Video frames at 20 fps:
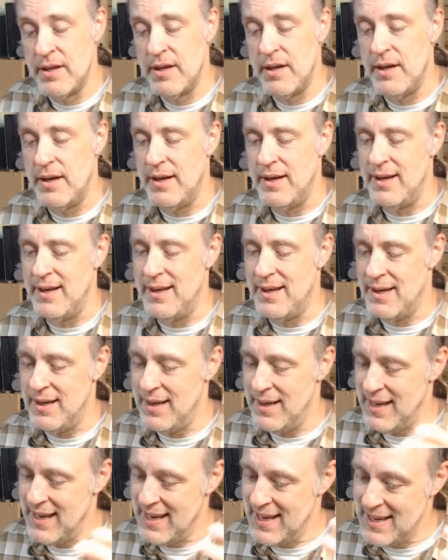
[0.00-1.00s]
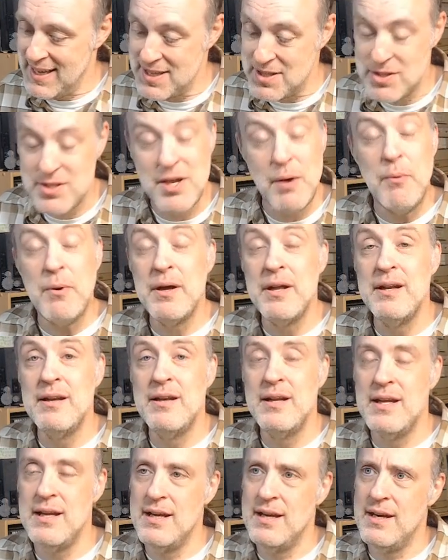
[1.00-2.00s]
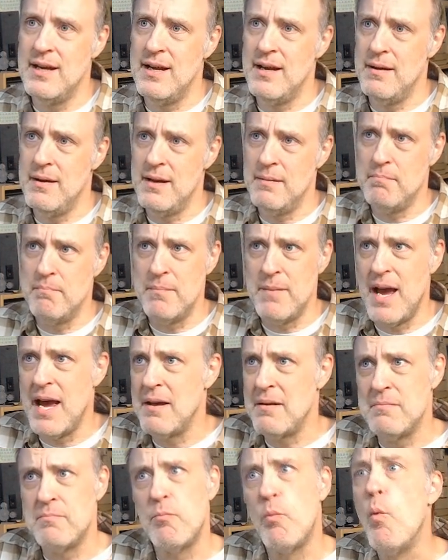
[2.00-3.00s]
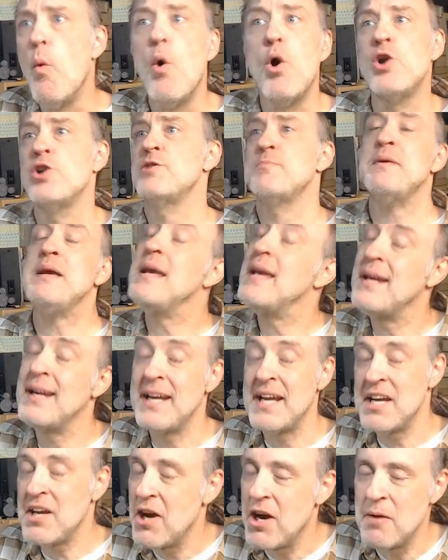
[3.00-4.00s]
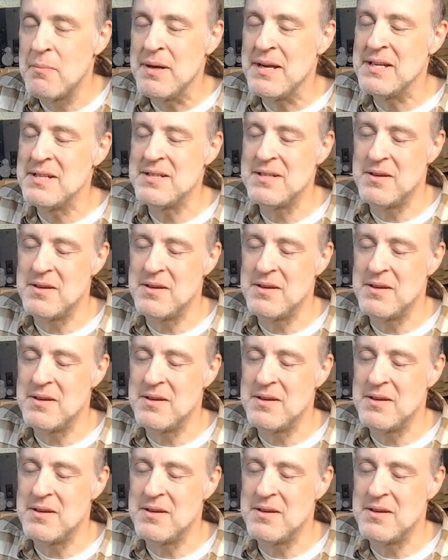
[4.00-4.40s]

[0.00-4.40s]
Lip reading: And as someone had warned me in a comment